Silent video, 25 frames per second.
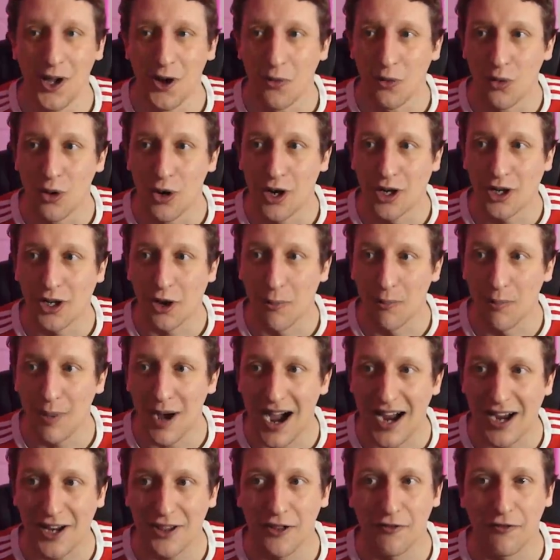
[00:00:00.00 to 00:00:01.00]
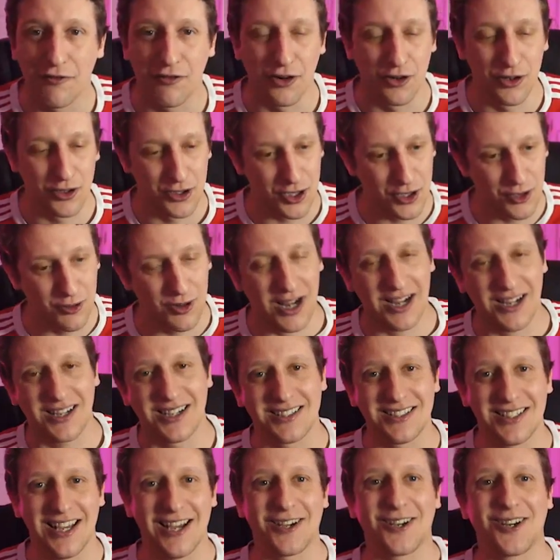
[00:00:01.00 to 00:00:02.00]
We're combining the front two,
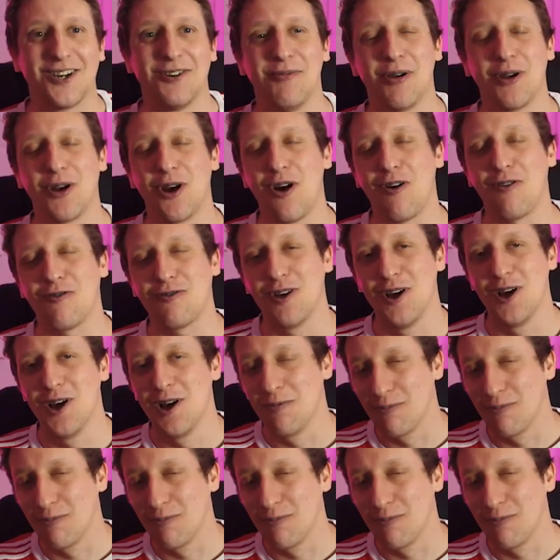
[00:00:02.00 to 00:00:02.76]
Lacazette coming off,